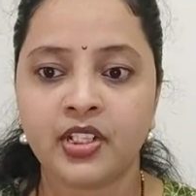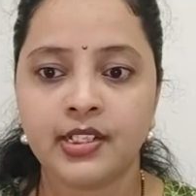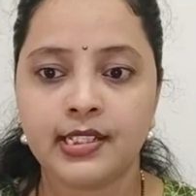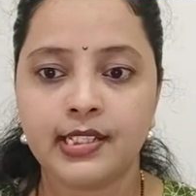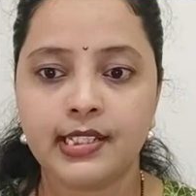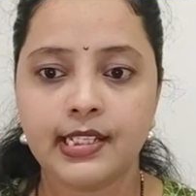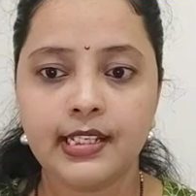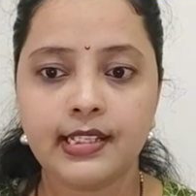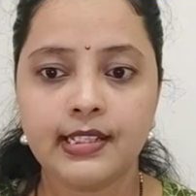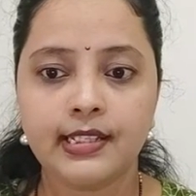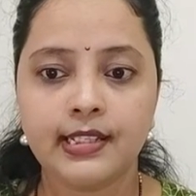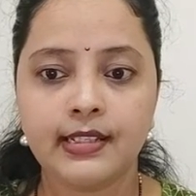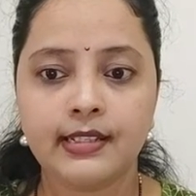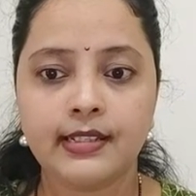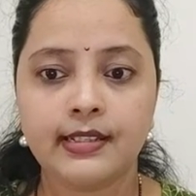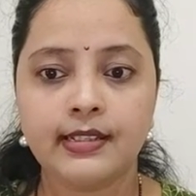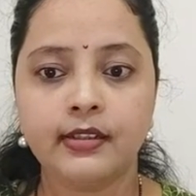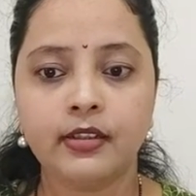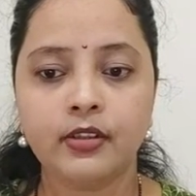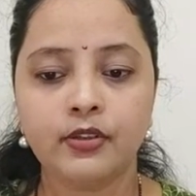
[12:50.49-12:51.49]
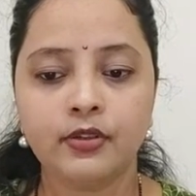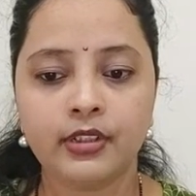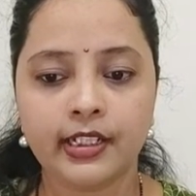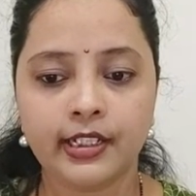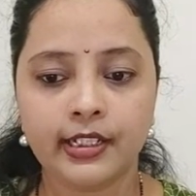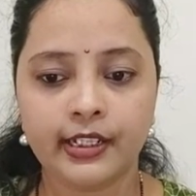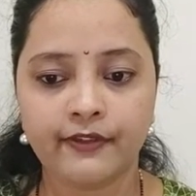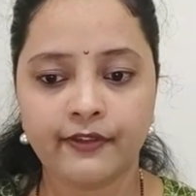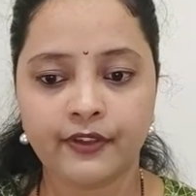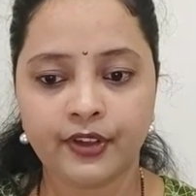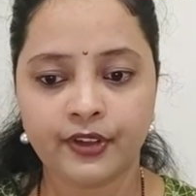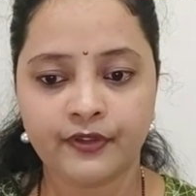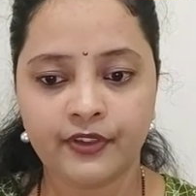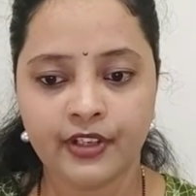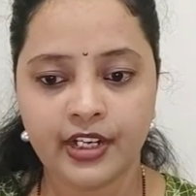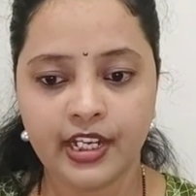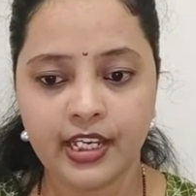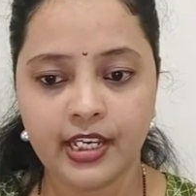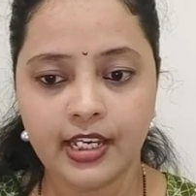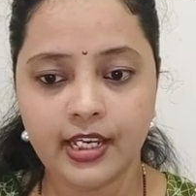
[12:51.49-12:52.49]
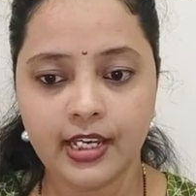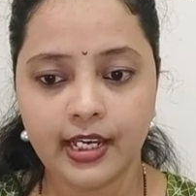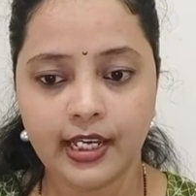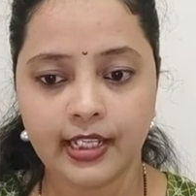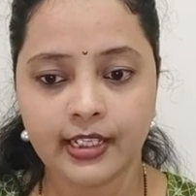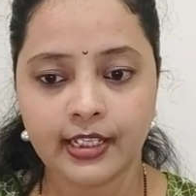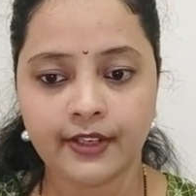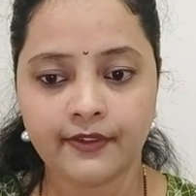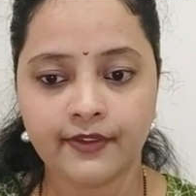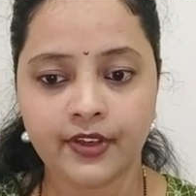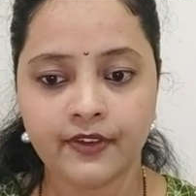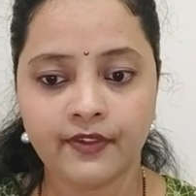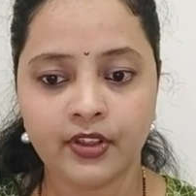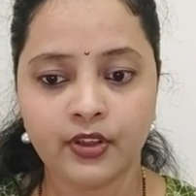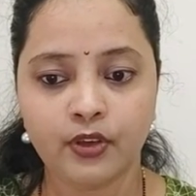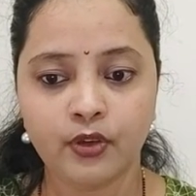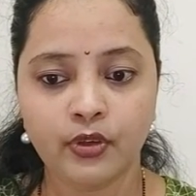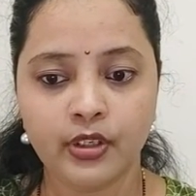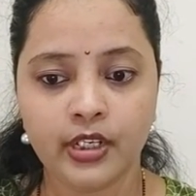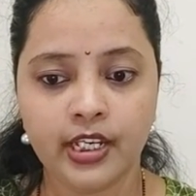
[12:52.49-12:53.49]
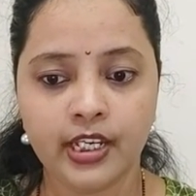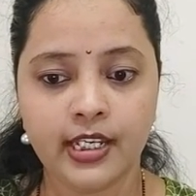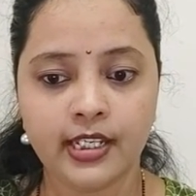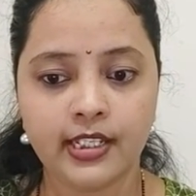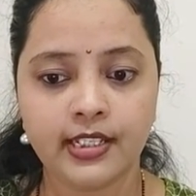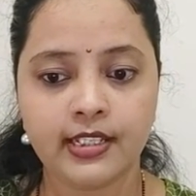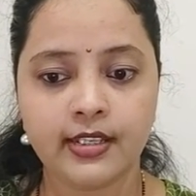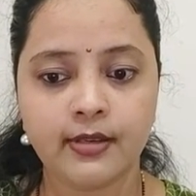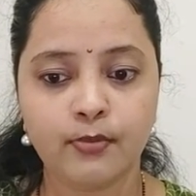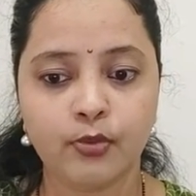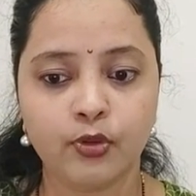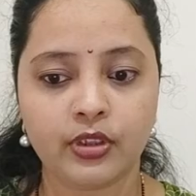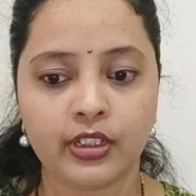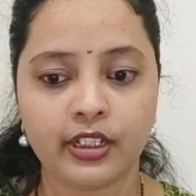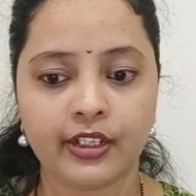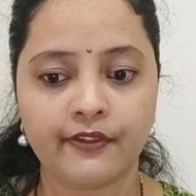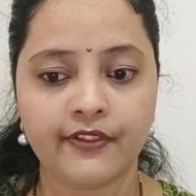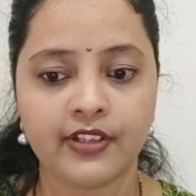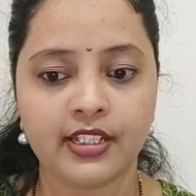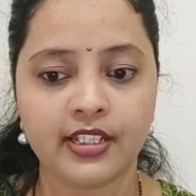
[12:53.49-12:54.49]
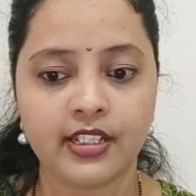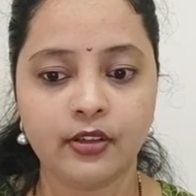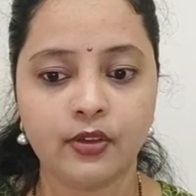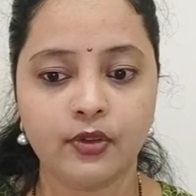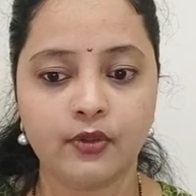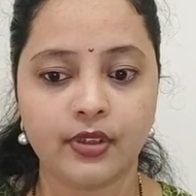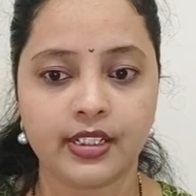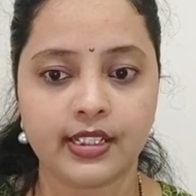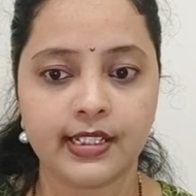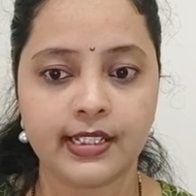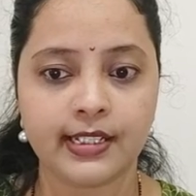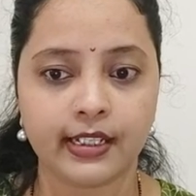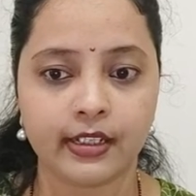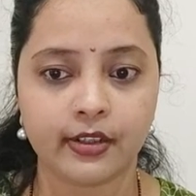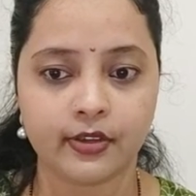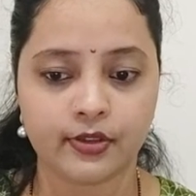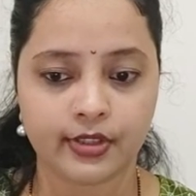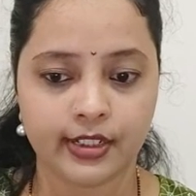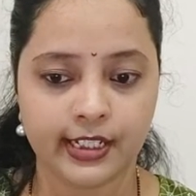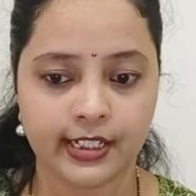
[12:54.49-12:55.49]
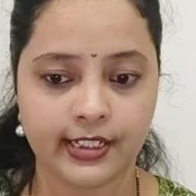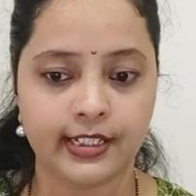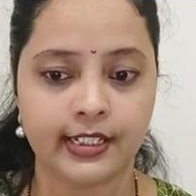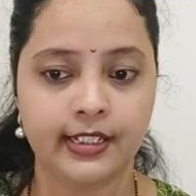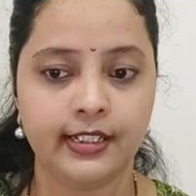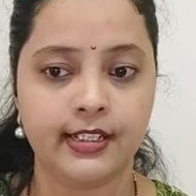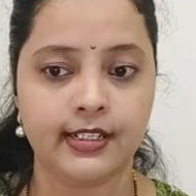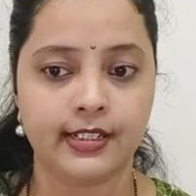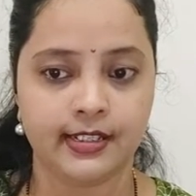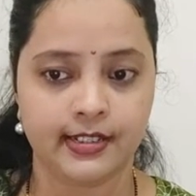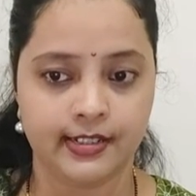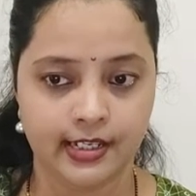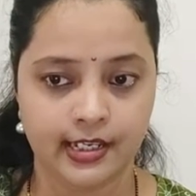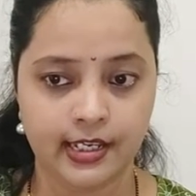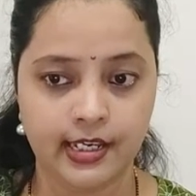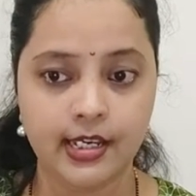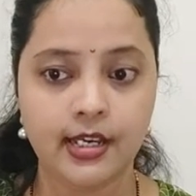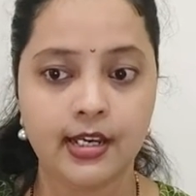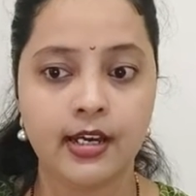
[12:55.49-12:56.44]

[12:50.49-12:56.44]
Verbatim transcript: c sits third to the left of d and they have given you d and c both are facing towards the center so let's say this is d